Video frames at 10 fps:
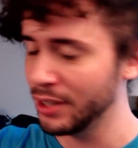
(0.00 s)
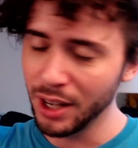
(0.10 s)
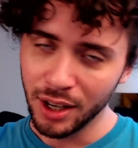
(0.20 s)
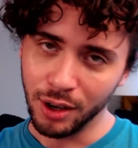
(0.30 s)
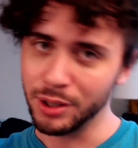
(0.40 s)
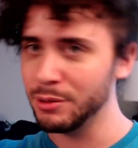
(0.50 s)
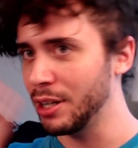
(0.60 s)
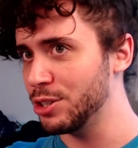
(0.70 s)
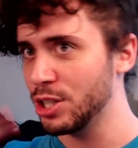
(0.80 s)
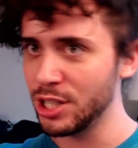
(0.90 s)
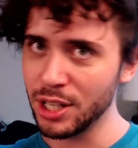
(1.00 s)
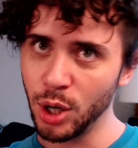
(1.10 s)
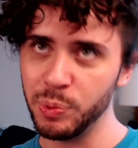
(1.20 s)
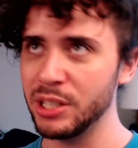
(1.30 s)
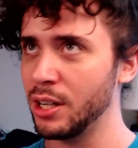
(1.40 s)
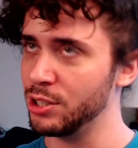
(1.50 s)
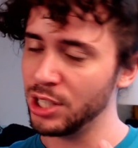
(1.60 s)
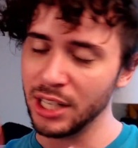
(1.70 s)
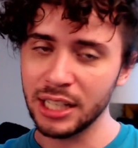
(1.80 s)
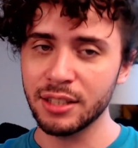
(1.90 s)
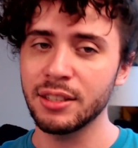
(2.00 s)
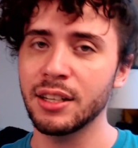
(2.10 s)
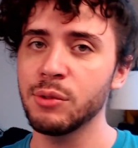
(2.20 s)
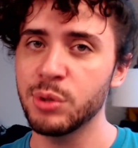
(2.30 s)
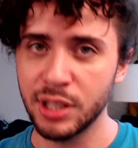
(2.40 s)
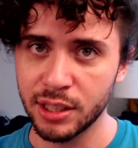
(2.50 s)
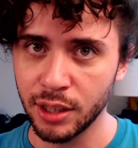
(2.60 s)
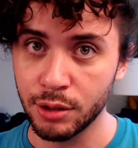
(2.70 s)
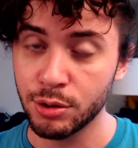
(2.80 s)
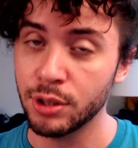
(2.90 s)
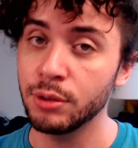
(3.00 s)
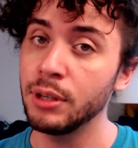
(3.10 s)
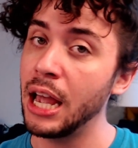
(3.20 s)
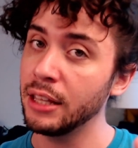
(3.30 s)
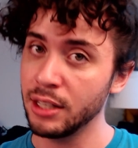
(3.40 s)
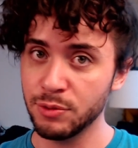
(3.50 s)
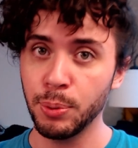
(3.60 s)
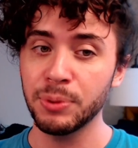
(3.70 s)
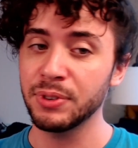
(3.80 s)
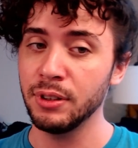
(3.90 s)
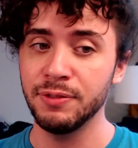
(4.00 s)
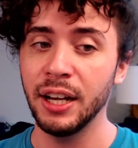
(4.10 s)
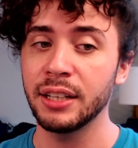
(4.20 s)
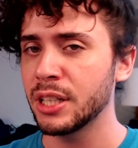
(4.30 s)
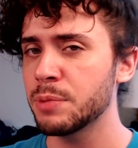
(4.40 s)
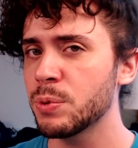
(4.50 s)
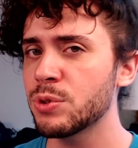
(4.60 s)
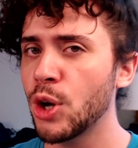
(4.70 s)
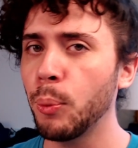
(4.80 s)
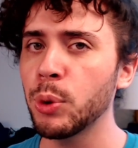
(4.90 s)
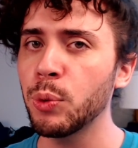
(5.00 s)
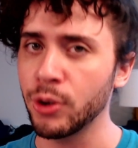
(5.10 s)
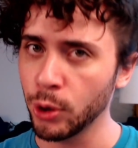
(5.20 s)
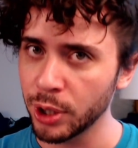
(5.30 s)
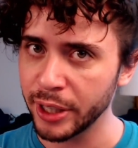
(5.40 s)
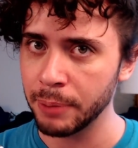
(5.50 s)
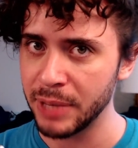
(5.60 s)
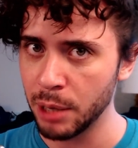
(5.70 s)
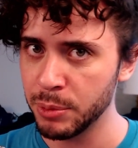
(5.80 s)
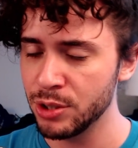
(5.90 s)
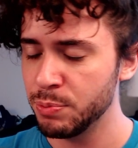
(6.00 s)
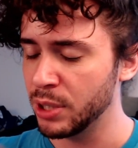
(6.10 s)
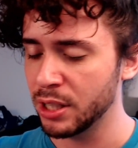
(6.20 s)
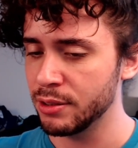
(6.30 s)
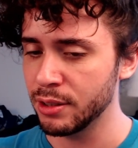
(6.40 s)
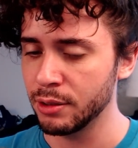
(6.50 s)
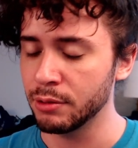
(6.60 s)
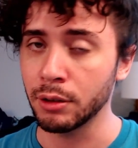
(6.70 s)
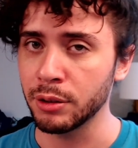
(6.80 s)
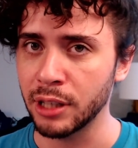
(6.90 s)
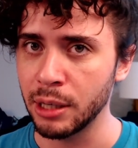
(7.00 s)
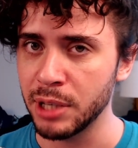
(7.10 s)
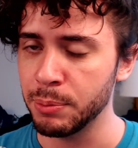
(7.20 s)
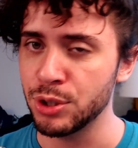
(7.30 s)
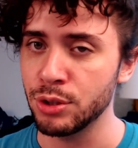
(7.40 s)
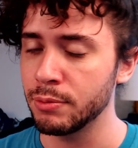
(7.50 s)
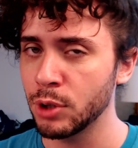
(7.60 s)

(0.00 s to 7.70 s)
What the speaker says: go to u.gg, op.g, anything, everyone takes electrocute, and that's perfectly fine. It's supposed to help you with early game damage because, early game damage is